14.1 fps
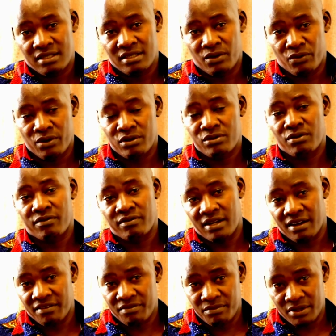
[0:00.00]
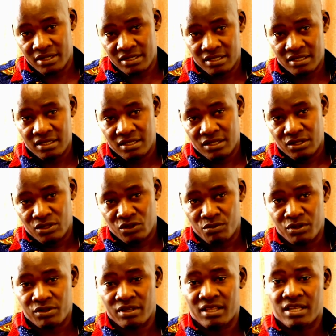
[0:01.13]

the will of government to make sure